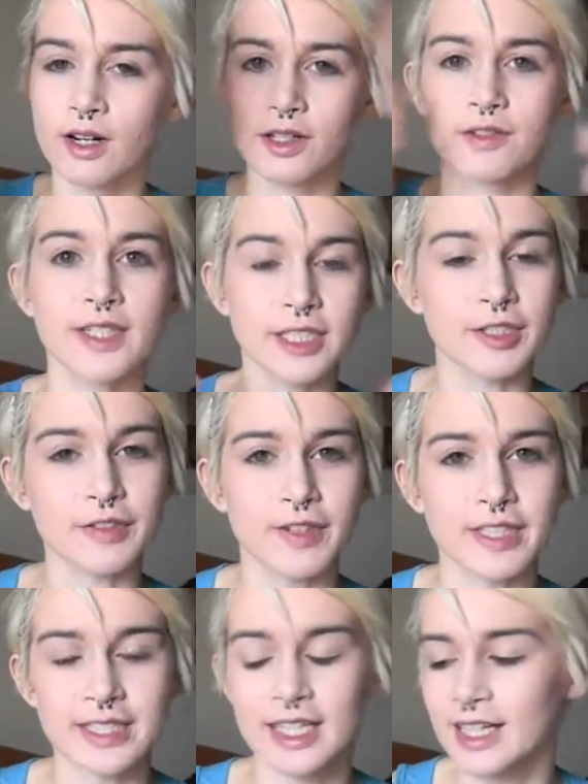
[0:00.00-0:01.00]
rest of your
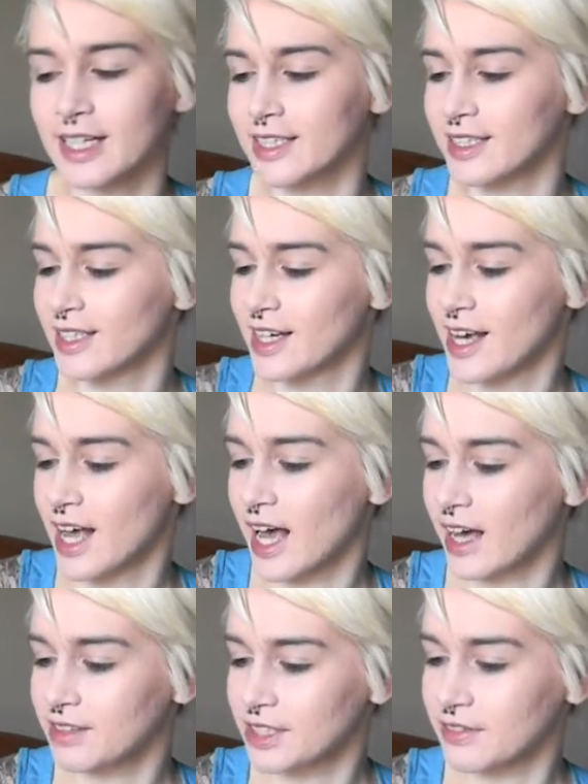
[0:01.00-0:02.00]
face done
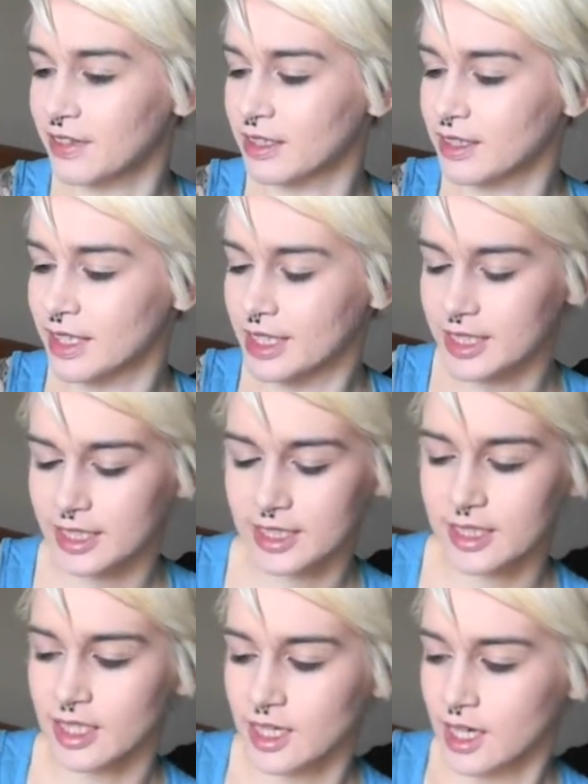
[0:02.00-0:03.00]
after your foundation,